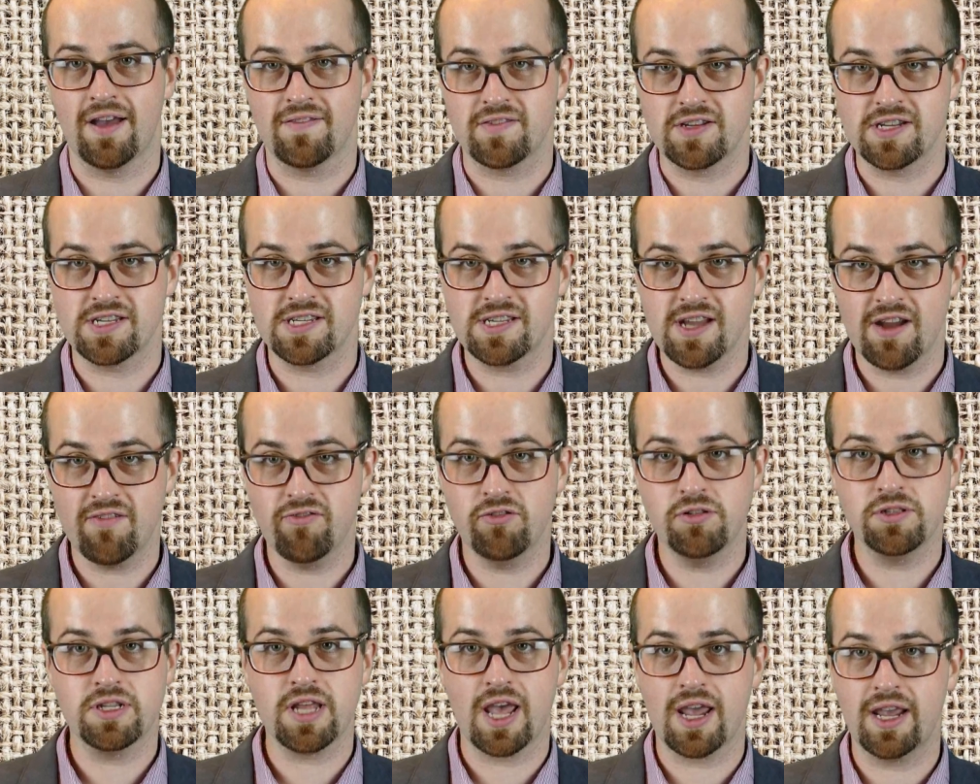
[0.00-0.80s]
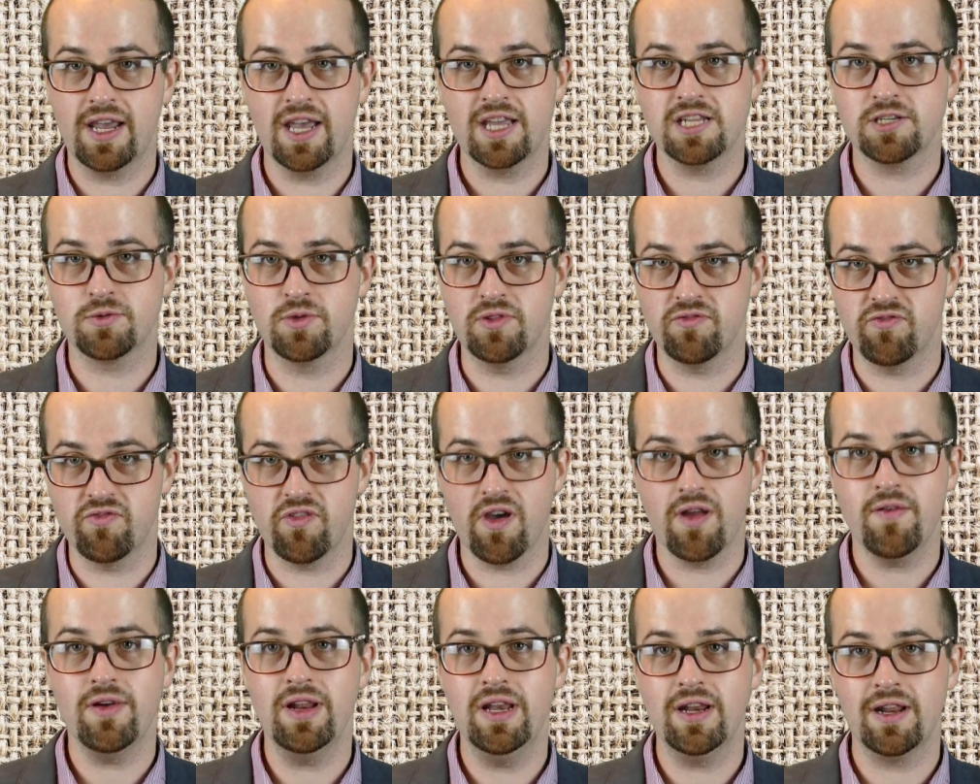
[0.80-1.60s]
After several decades with
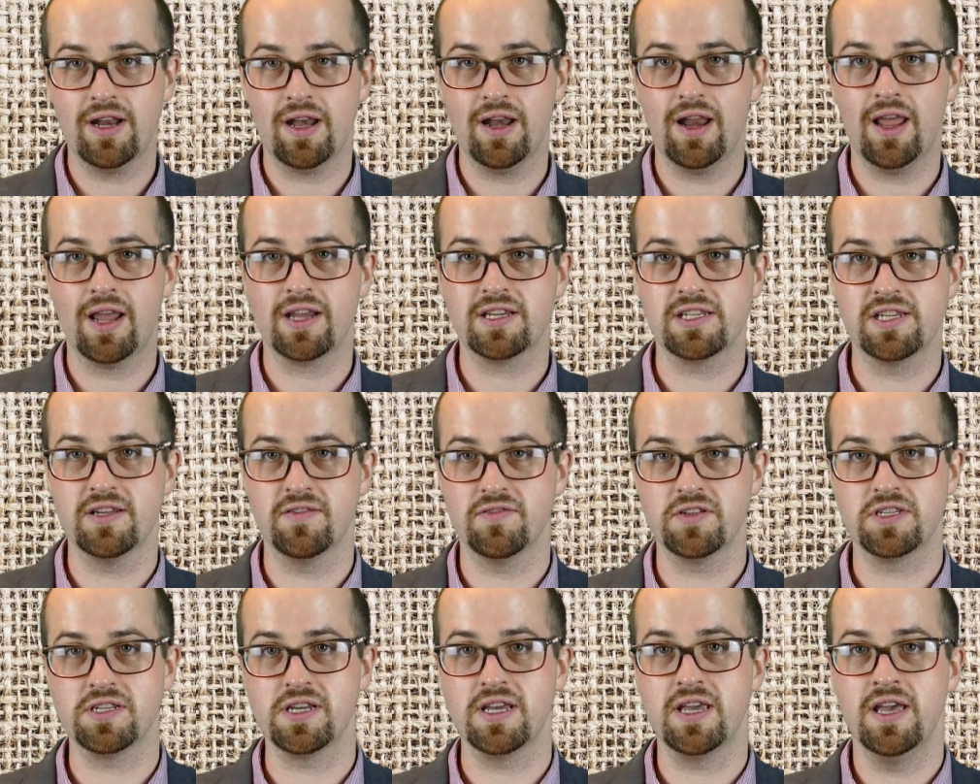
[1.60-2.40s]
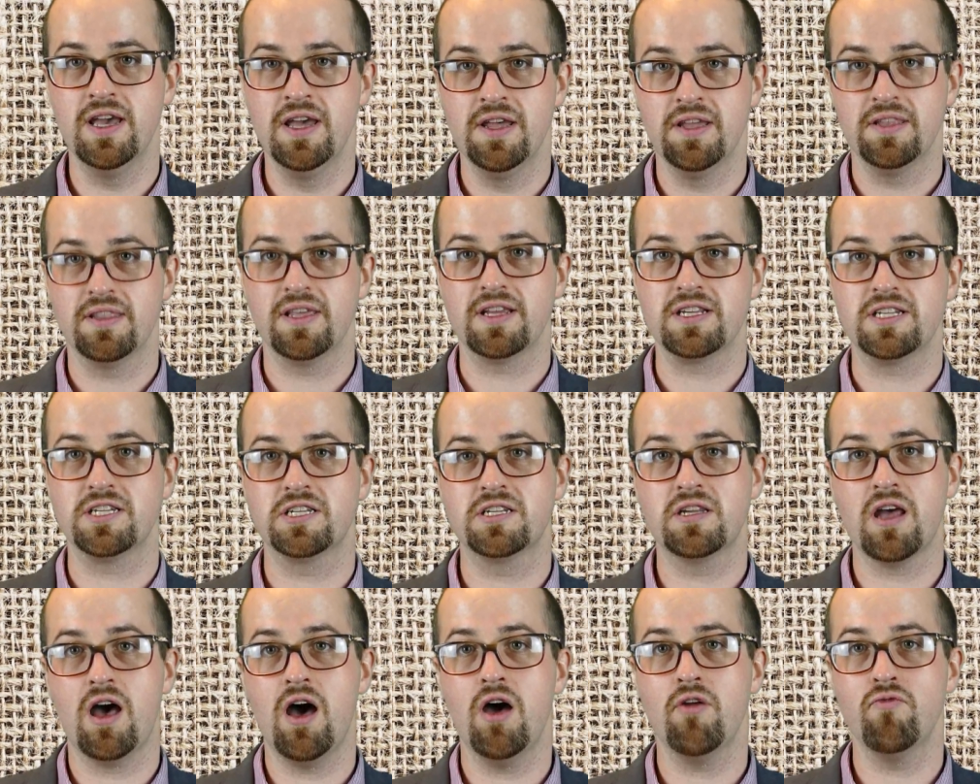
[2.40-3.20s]
very little activity, they
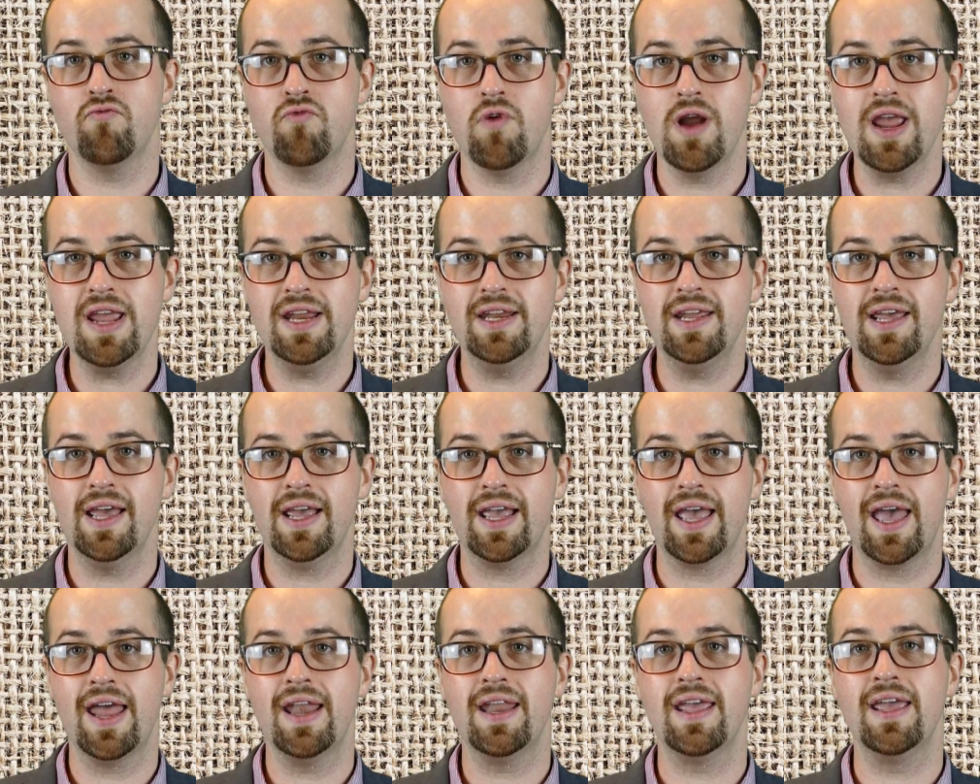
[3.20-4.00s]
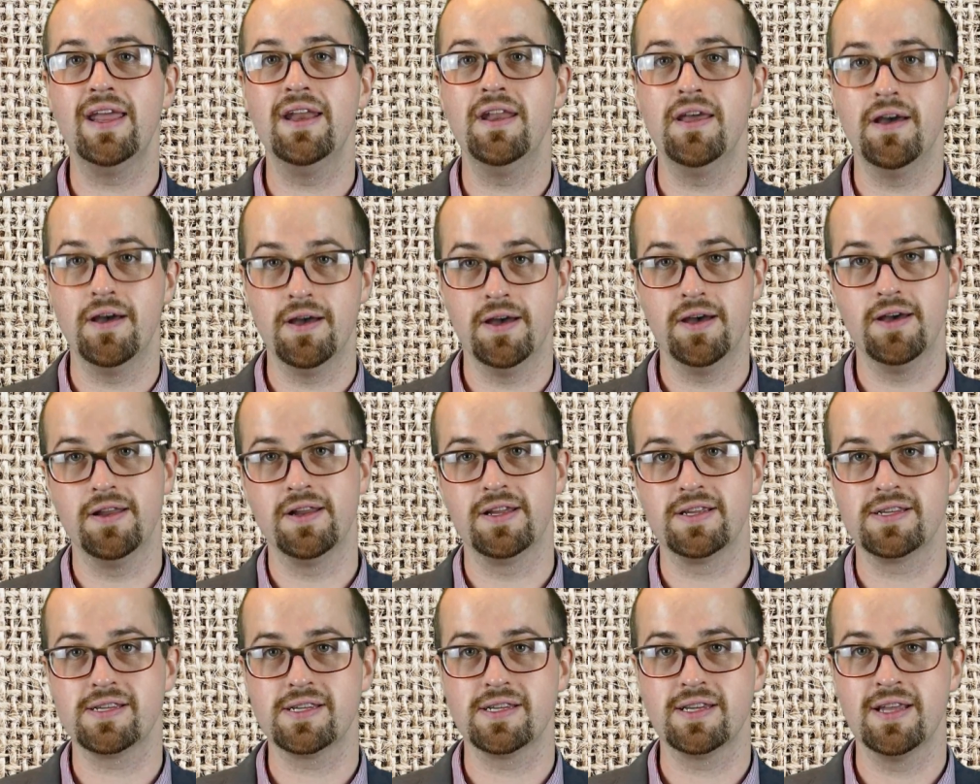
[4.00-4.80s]
start raiding again in
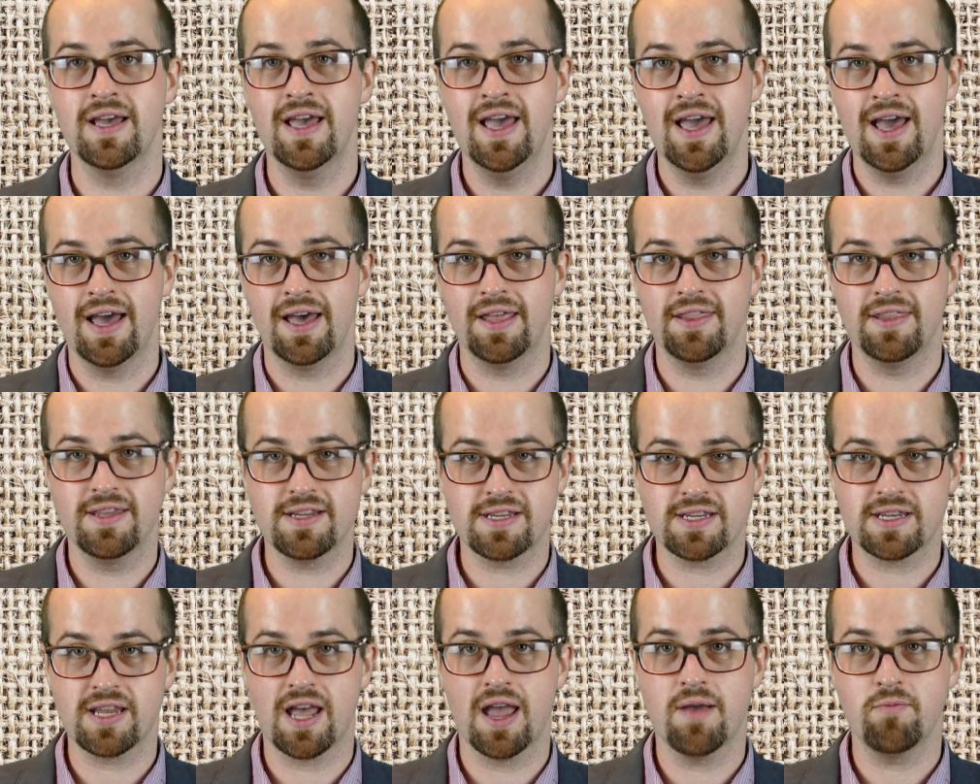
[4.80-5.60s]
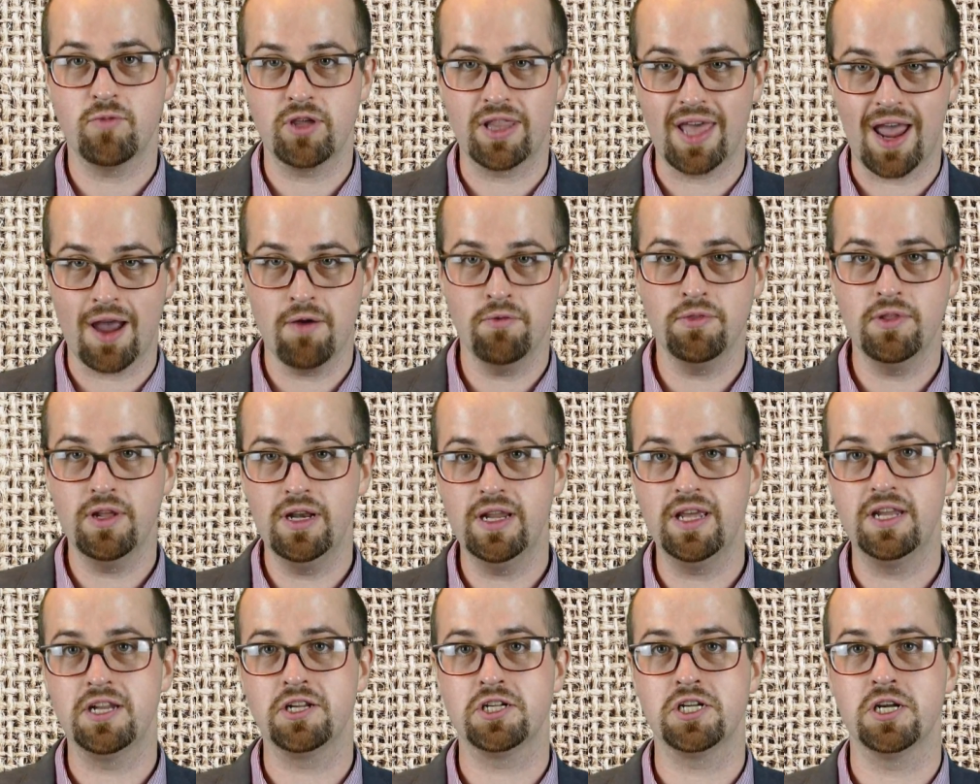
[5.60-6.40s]
earnest, and this time without the
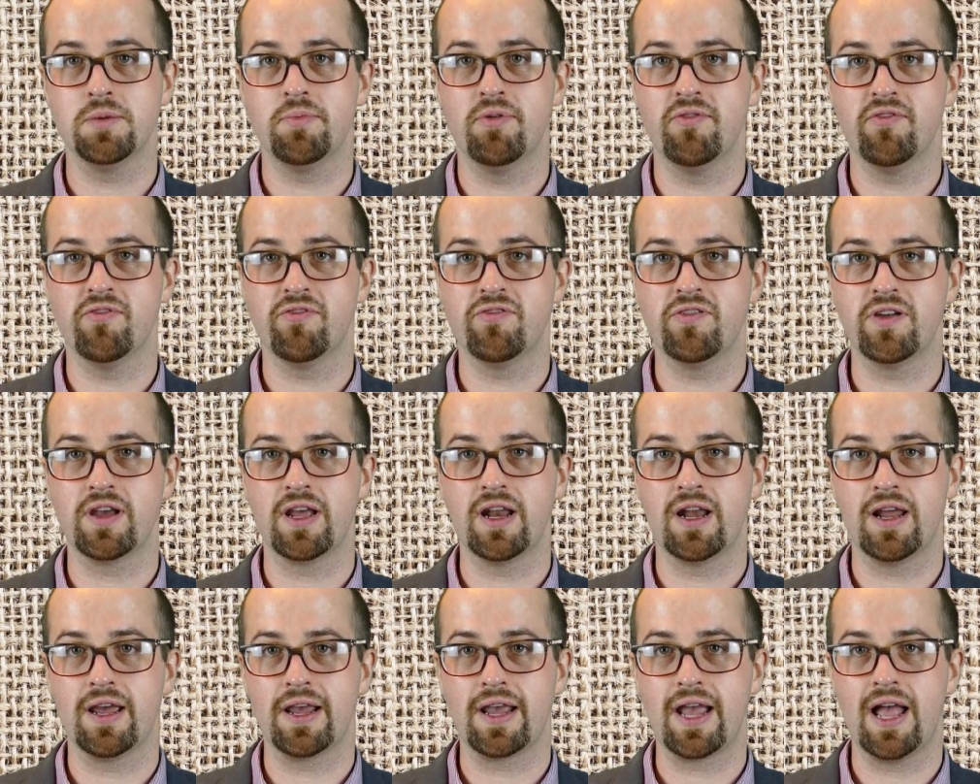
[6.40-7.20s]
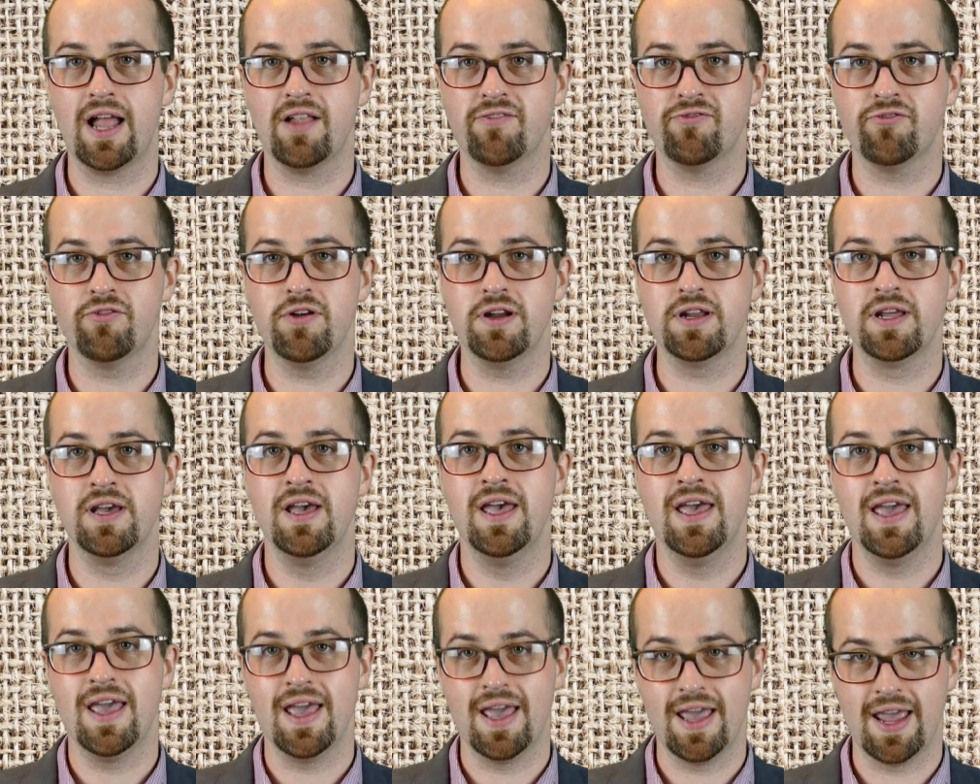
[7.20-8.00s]
leadership of a figure like Alfred,
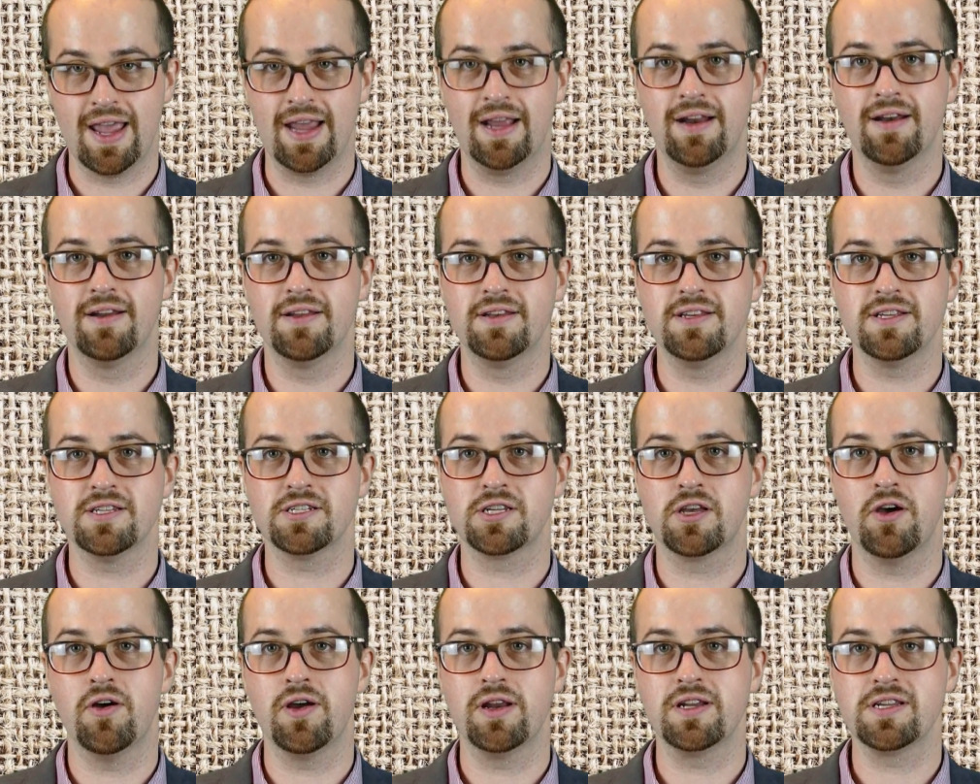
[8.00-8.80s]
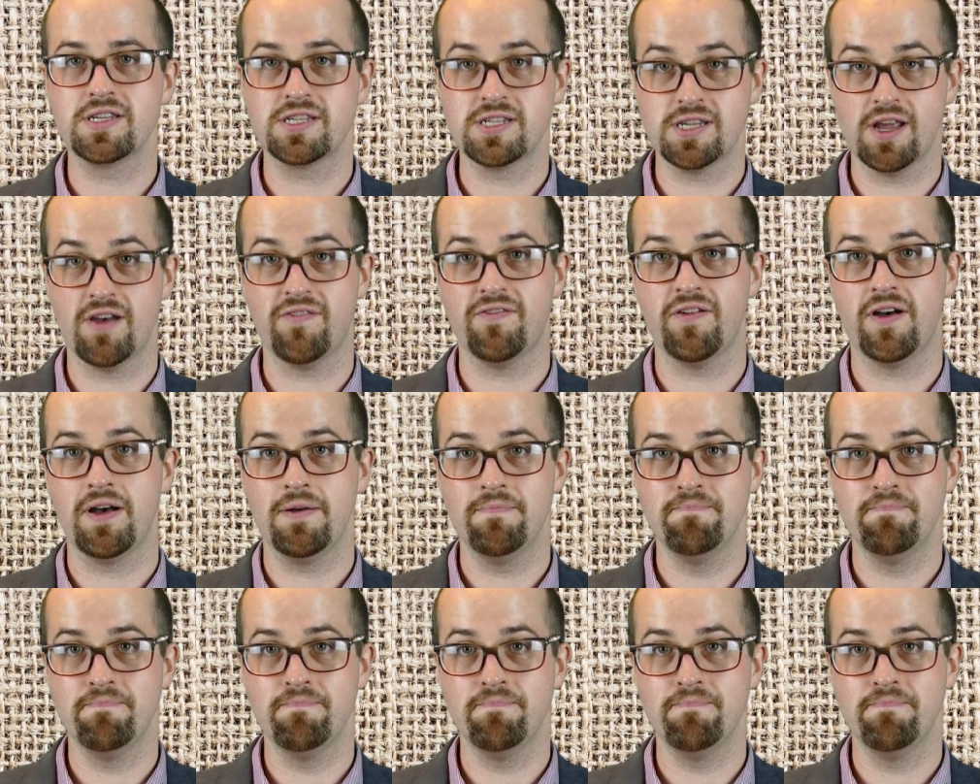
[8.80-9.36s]
England is going to suffer.